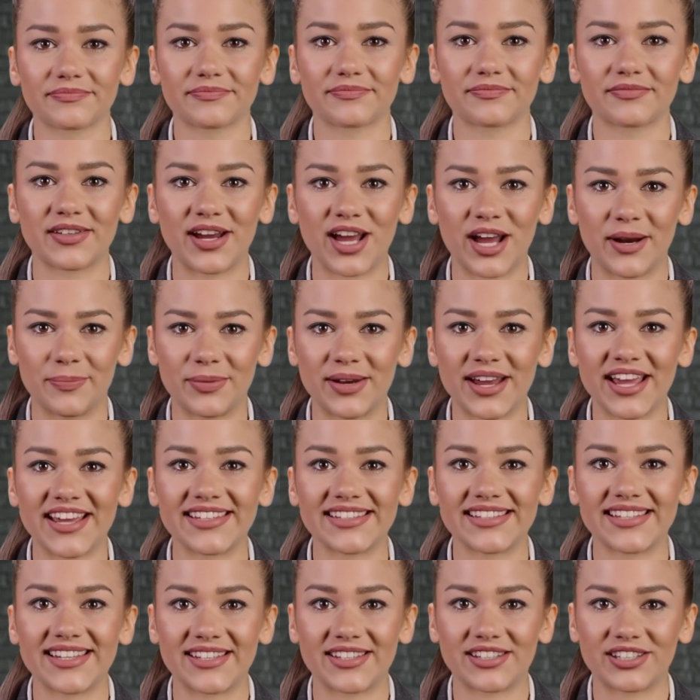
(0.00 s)

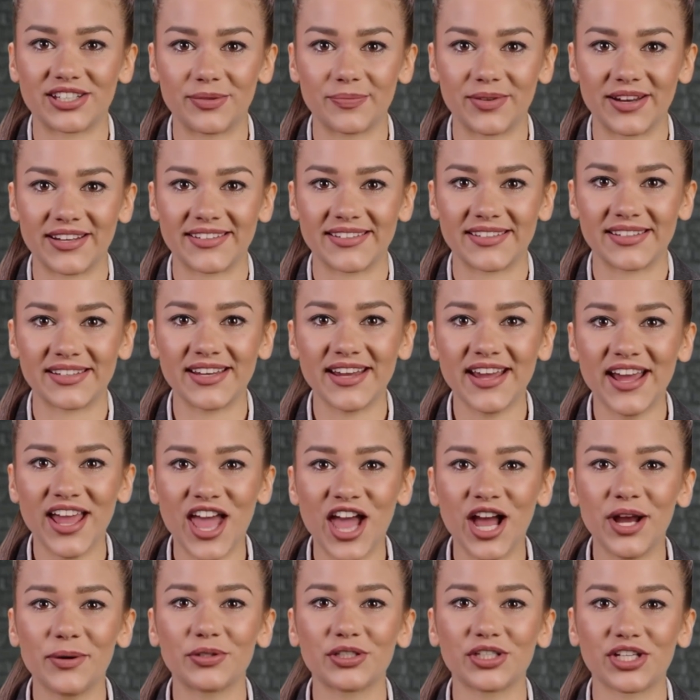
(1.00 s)
Complex instruments.
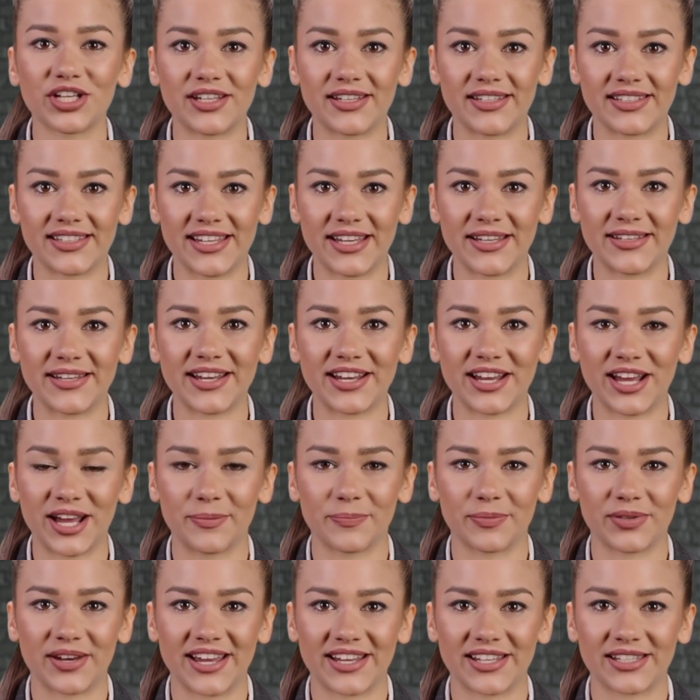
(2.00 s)
Options can be
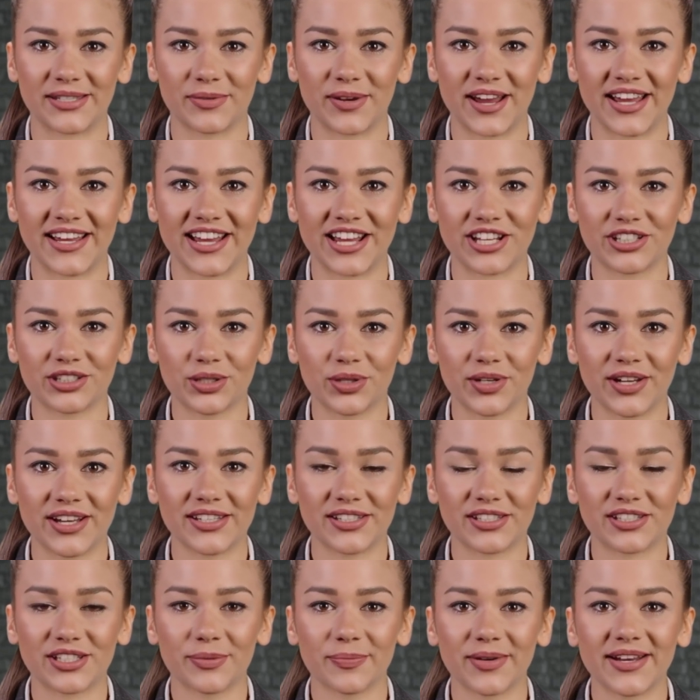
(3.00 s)
complex financial
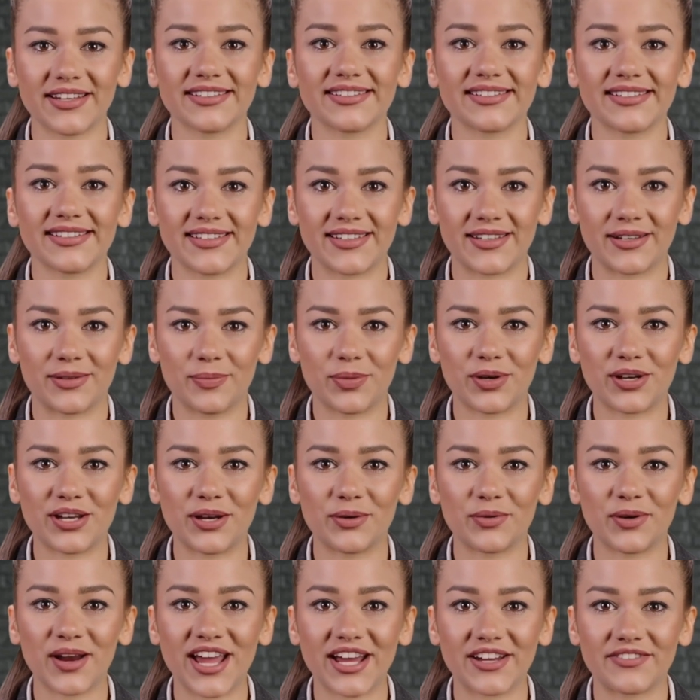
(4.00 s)
instruments, with a
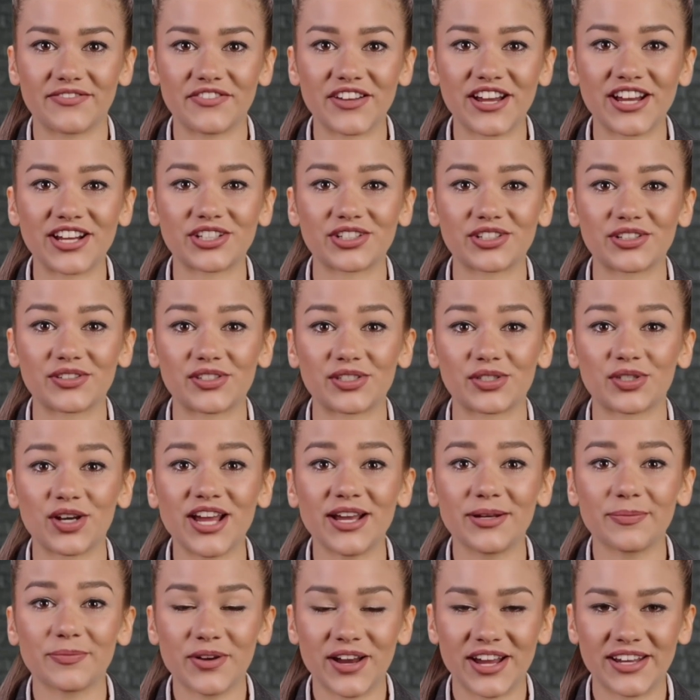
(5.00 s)
wide range of
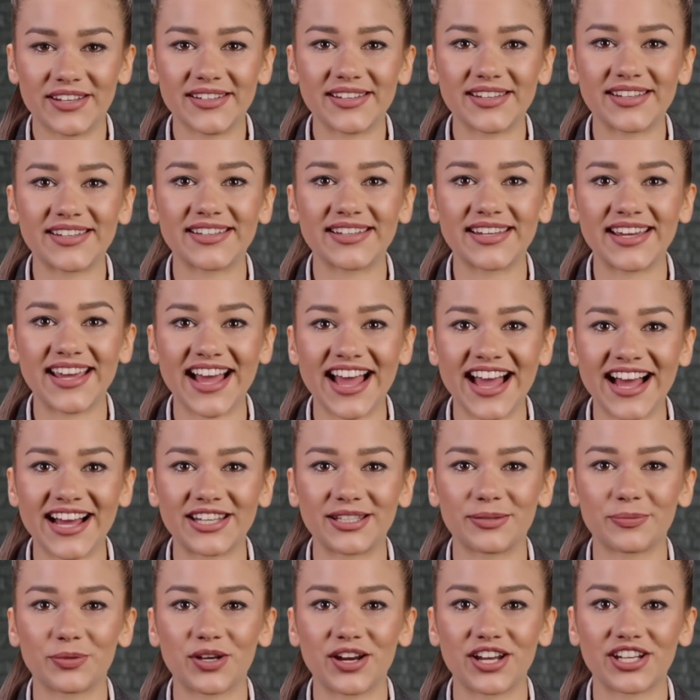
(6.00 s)
strike prices,
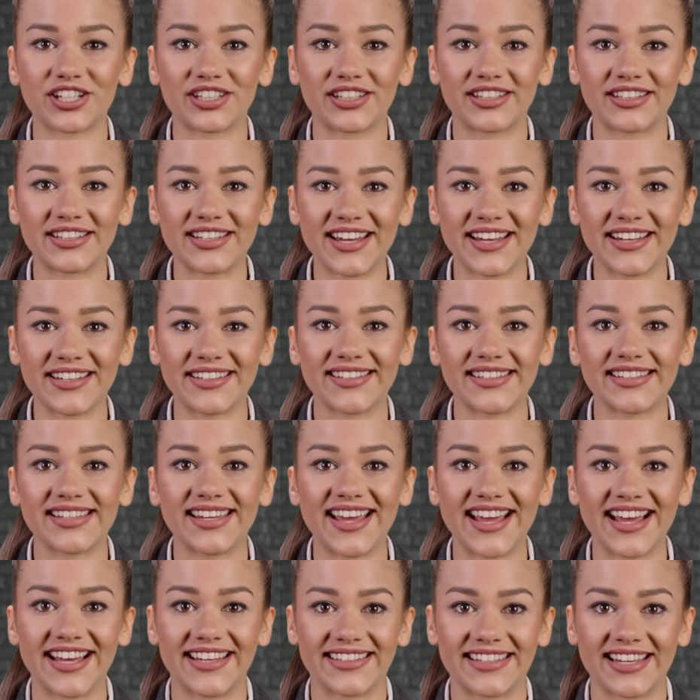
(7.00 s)
expiration dates,
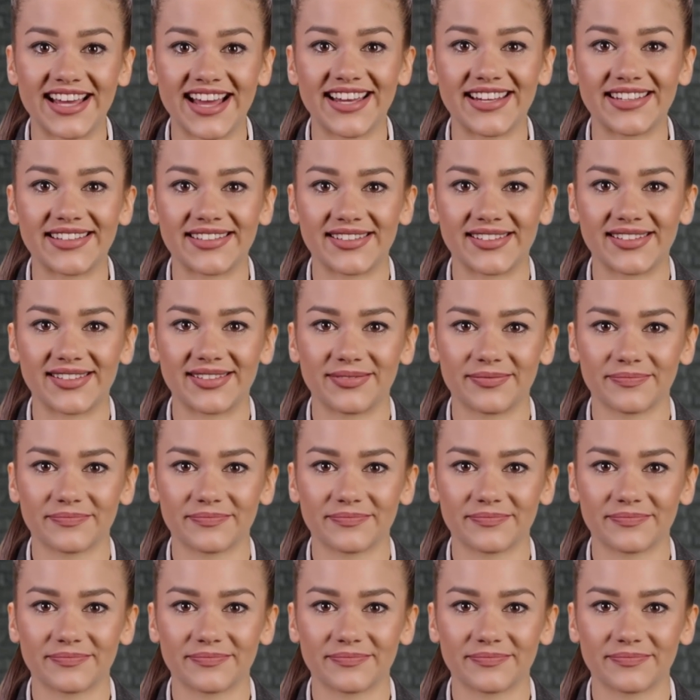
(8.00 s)
and types.